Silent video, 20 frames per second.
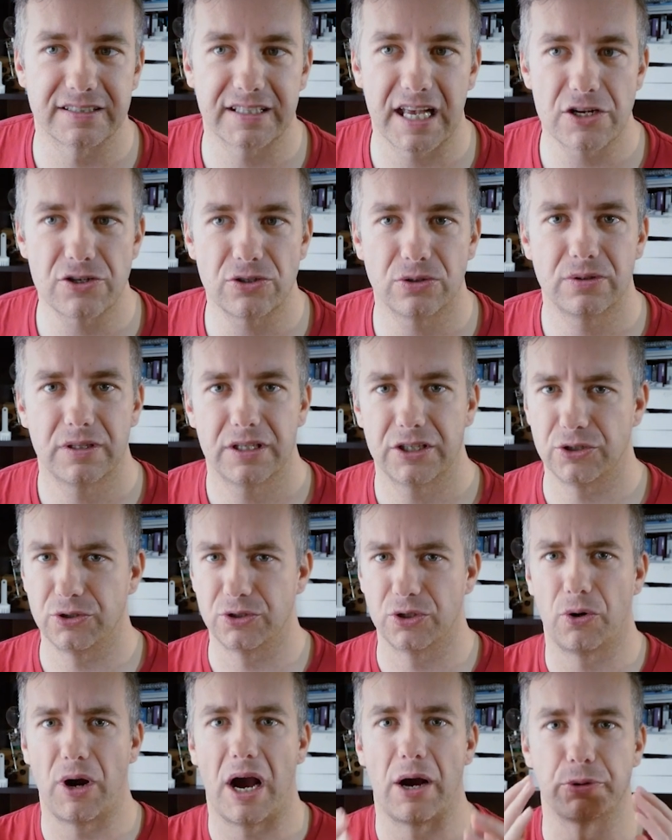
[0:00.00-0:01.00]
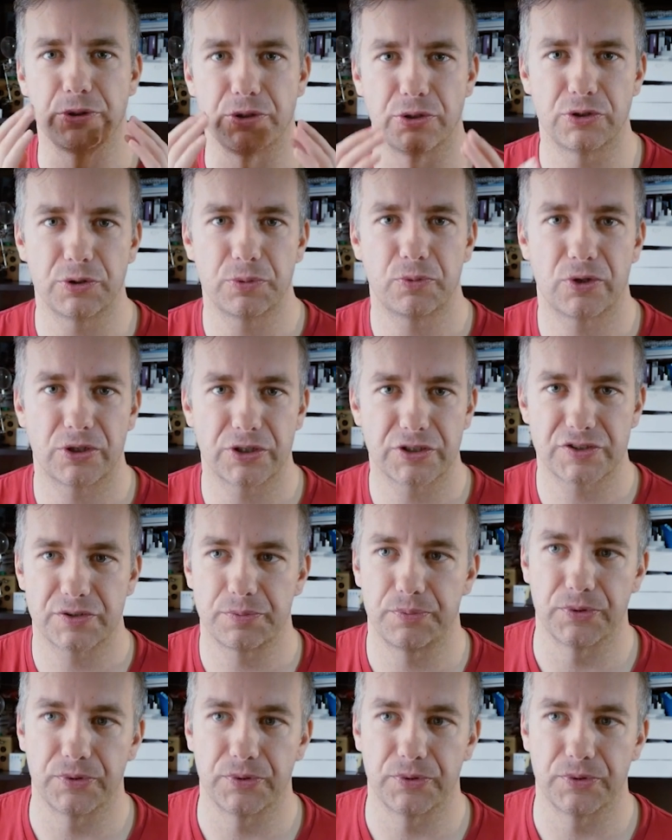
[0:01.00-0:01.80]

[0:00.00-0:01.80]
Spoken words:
schedule, you know how YouTube works,